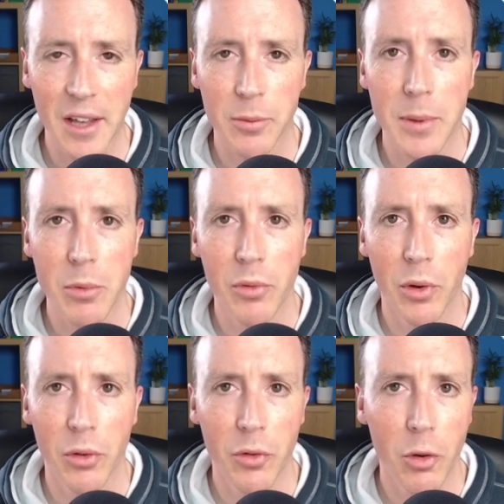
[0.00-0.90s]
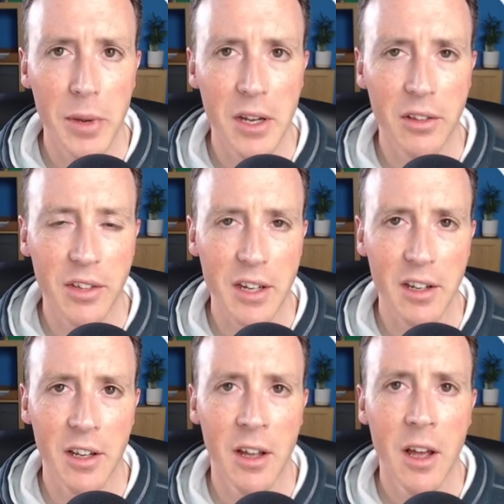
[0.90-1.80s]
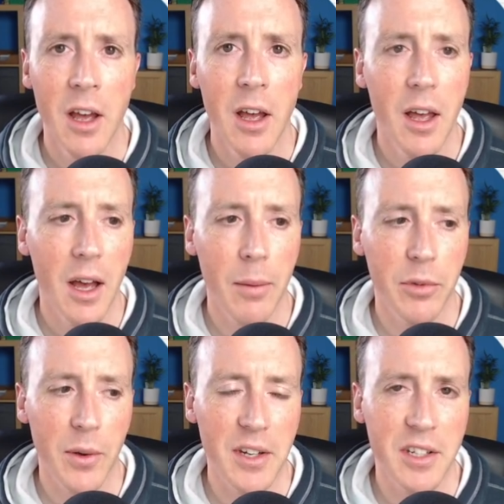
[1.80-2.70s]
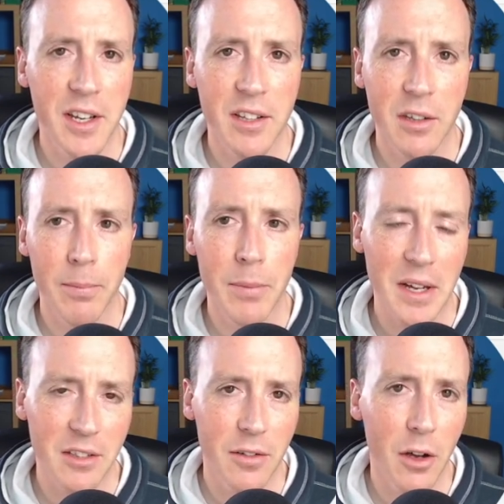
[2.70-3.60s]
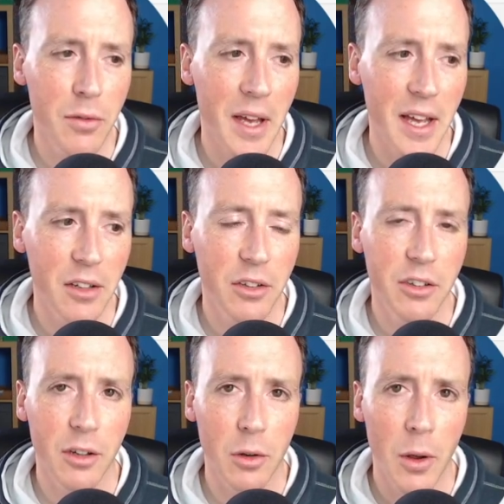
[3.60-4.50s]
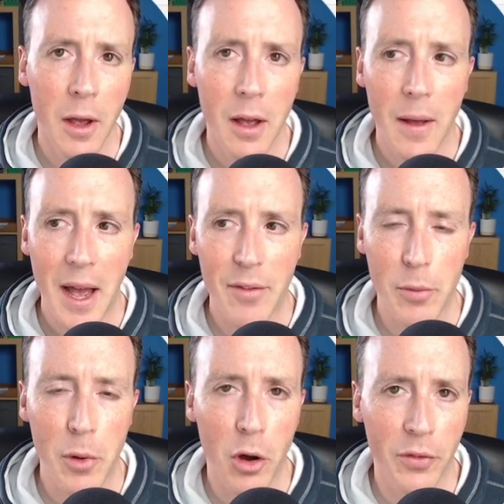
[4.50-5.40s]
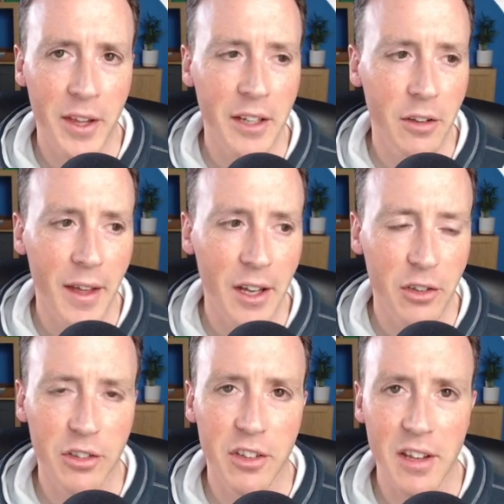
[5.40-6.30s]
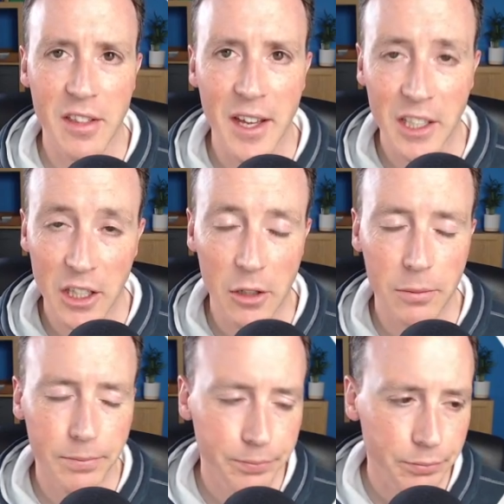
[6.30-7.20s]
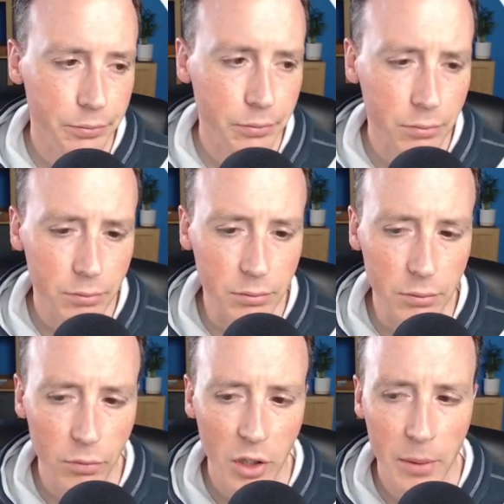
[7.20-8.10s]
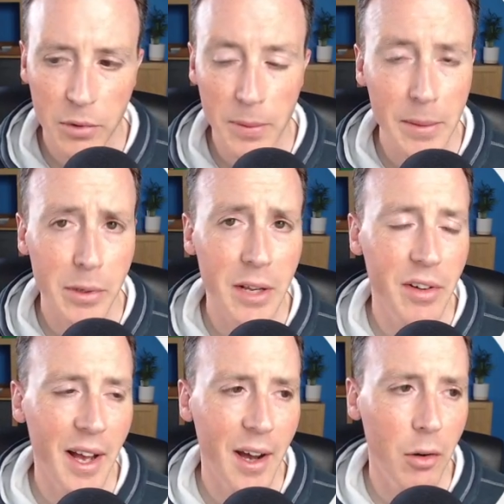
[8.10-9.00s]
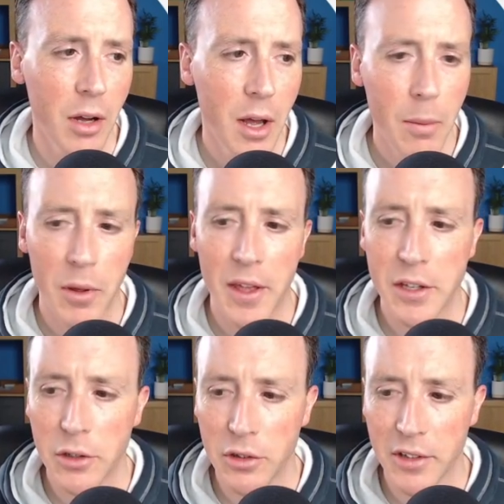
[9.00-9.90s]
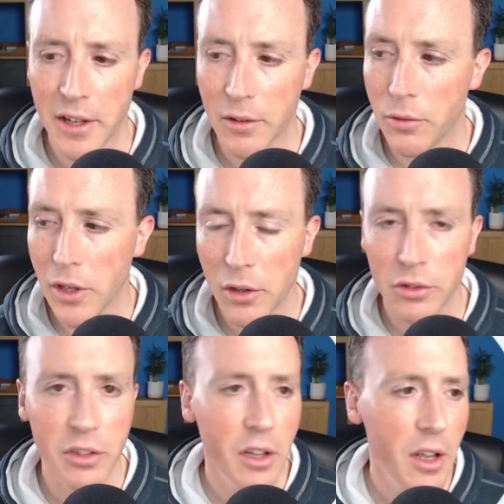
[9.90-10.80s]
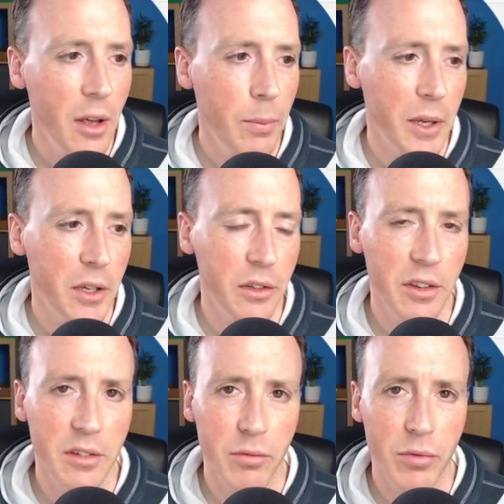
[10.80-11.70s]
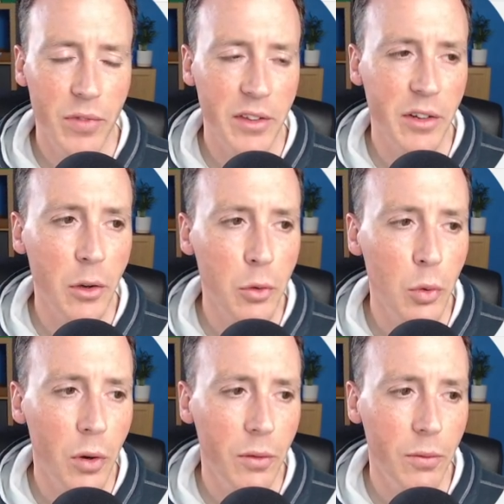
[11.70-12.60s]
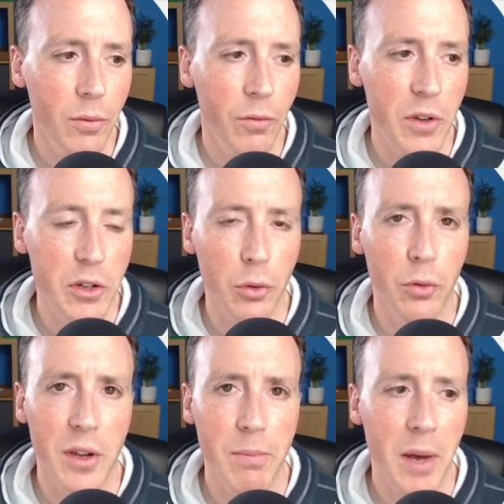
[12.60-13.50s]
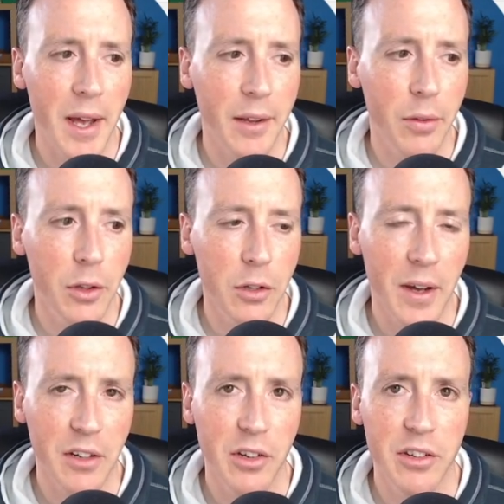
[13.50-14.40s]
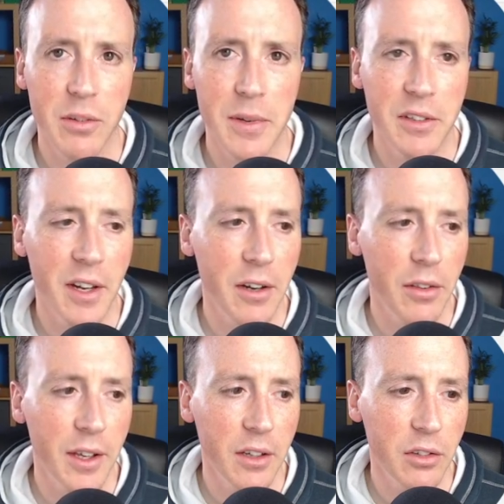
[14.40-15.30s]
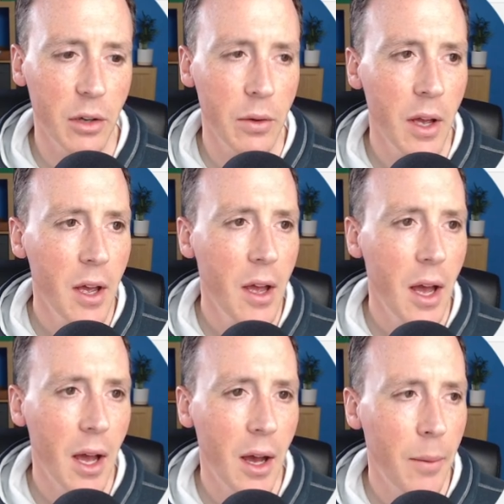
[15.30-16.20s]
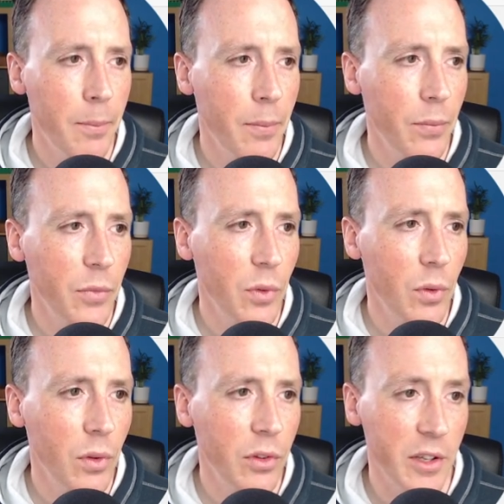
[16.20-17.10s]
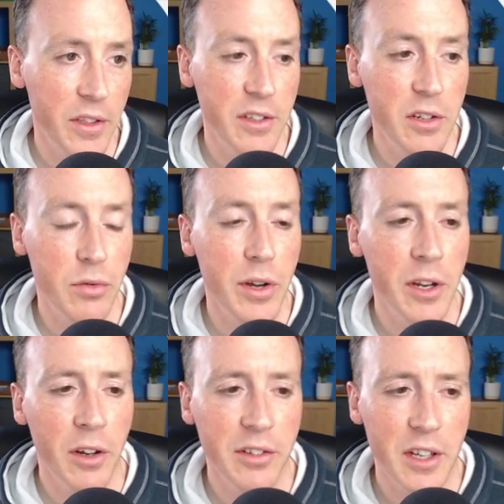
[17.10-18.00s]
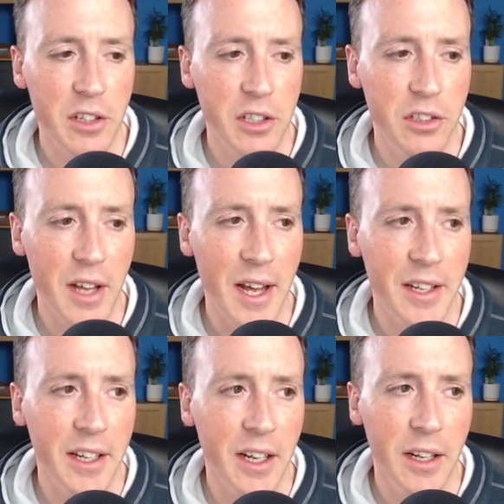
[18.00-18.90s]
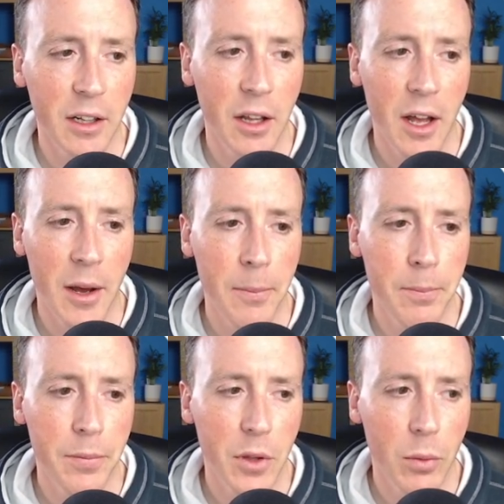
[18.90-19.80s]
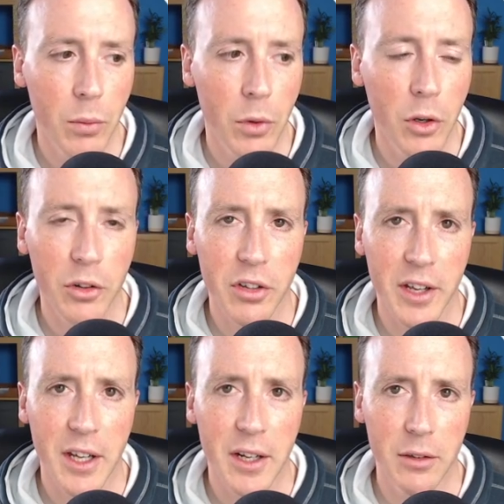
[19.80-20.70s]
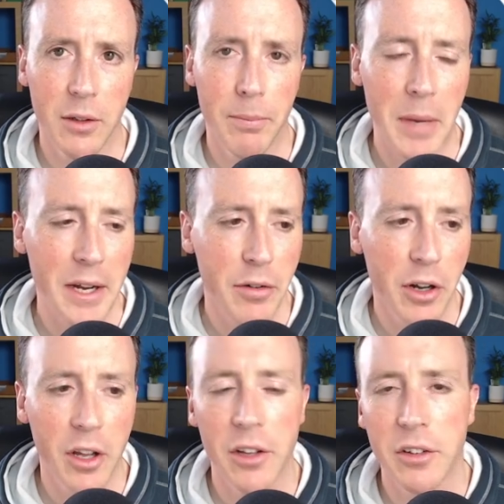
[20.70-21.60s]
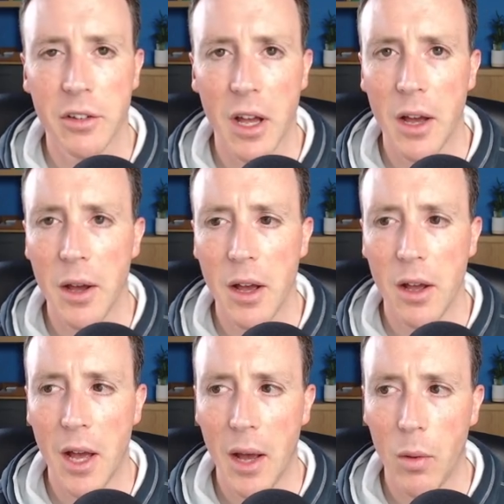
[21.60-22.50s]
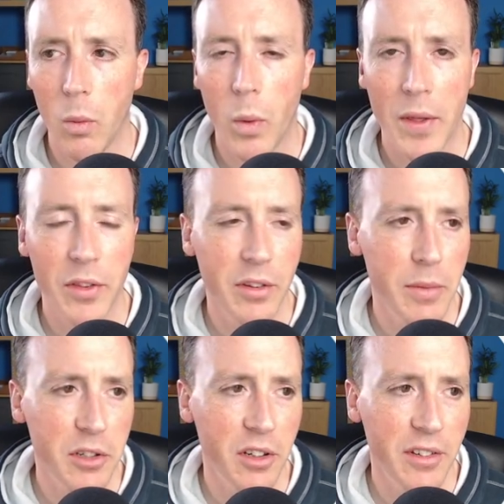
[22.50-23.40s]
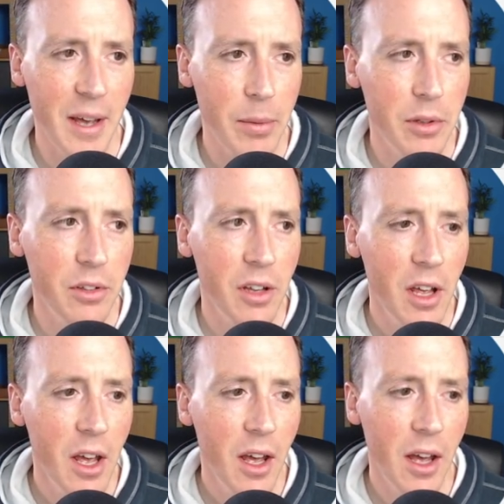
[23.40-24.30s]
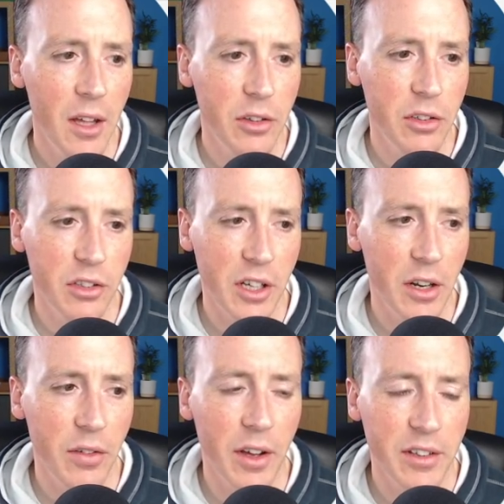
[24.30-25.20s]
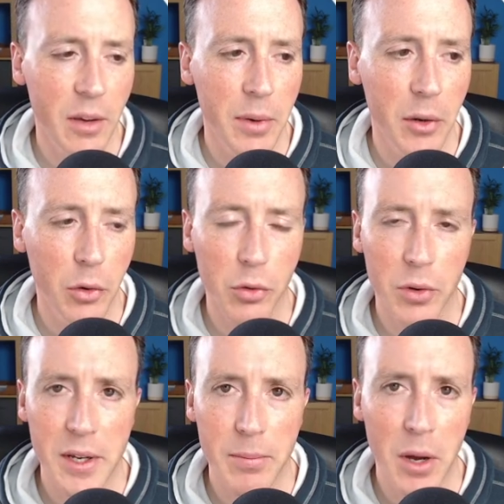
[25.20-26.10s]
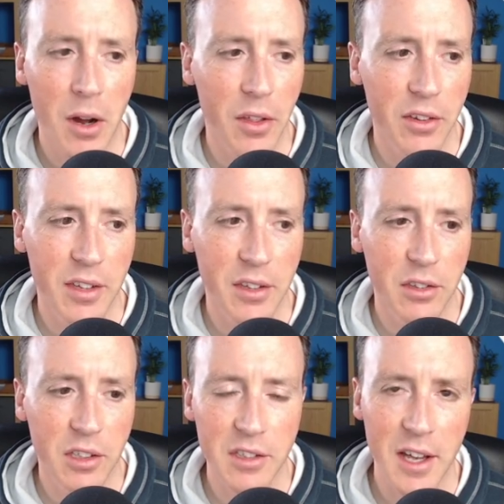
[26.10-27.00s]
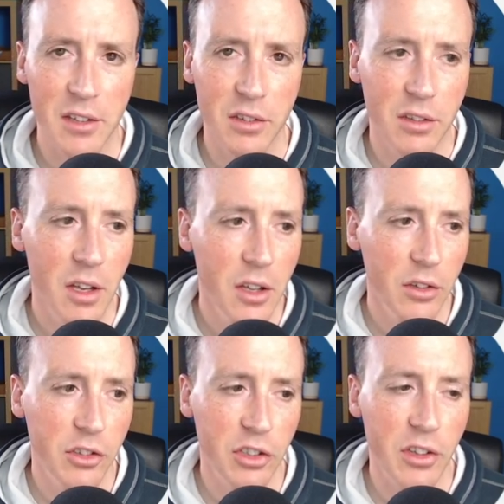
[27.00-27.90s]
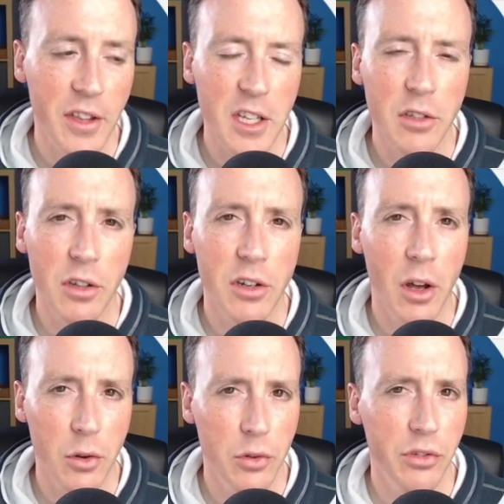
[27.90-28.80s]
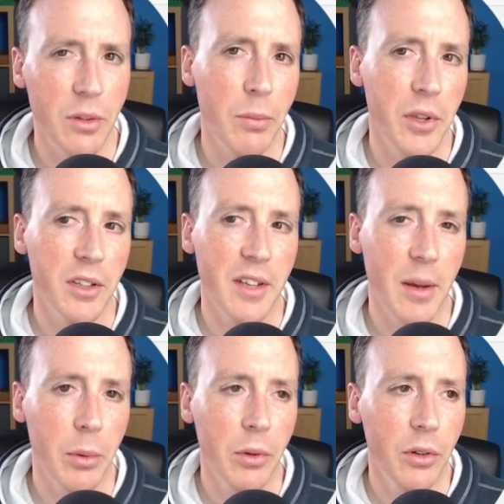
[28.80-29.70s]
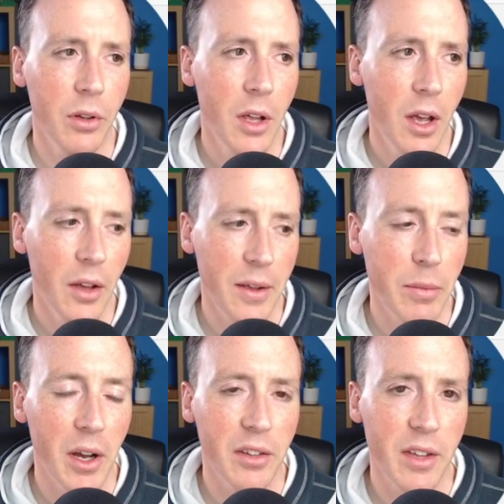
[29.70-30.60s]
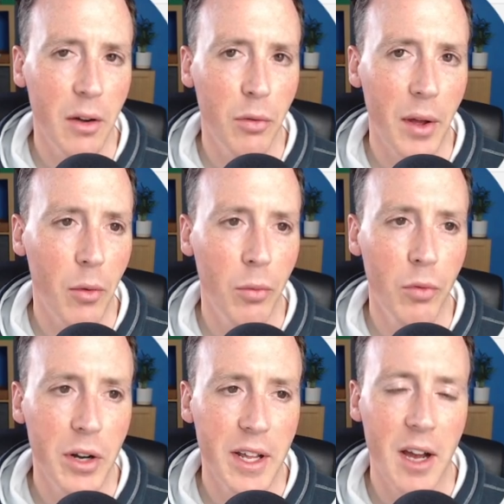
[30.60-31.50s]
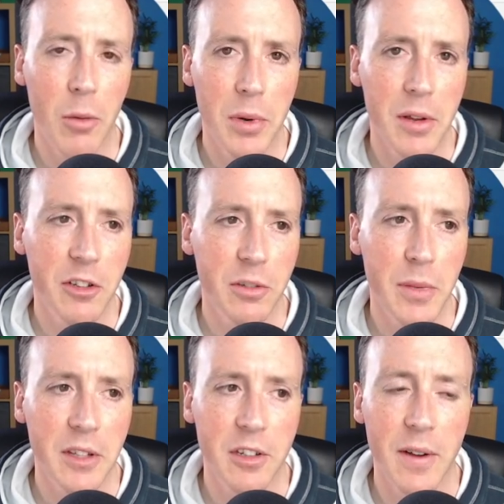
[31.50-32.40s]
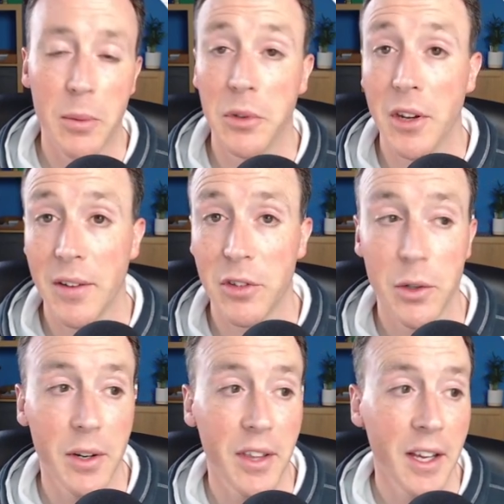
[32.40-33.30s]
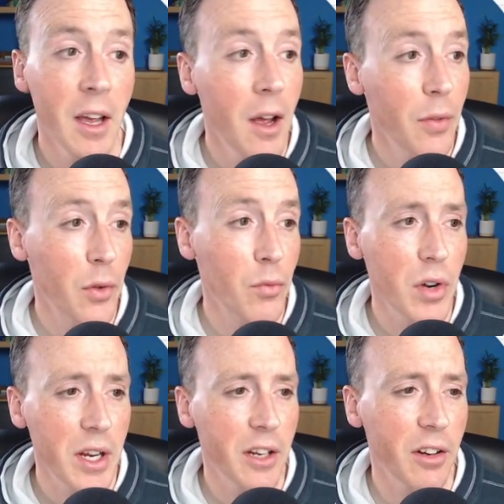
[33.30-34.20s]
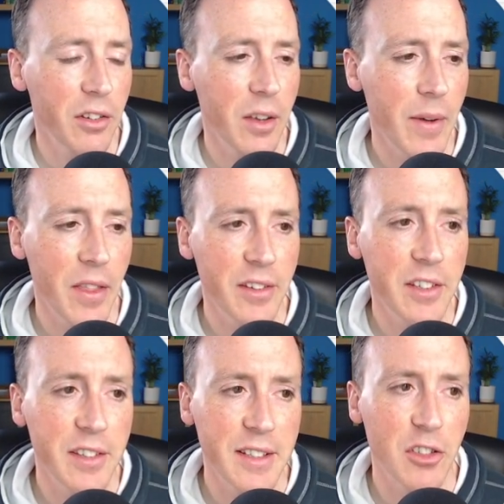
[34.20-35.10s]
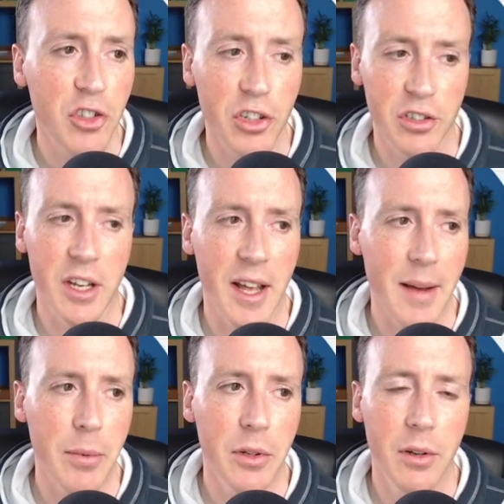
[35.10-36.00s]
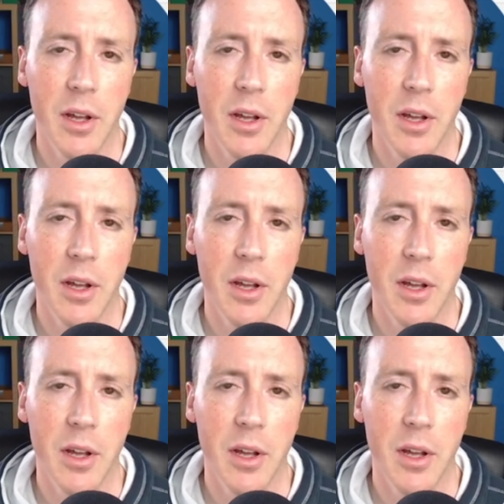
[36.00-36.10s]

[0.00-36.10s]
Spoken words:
people fill the form in and send it. So actually, it's a massive overhead to have a bot on the end of that just to say thank you. So people leave it out, but then users get confused because there's no visual feedback that you've actually submitted anything. So so this is really nice, actually, just adding a little what looks like a little banner alert when the submission has happened, to just kind of light up a little green bar that says success, just so the user knows something has happened. I think by itself that will really help, and it just means developers don't have to do anything. The really nice thing about this is it's just going to happen.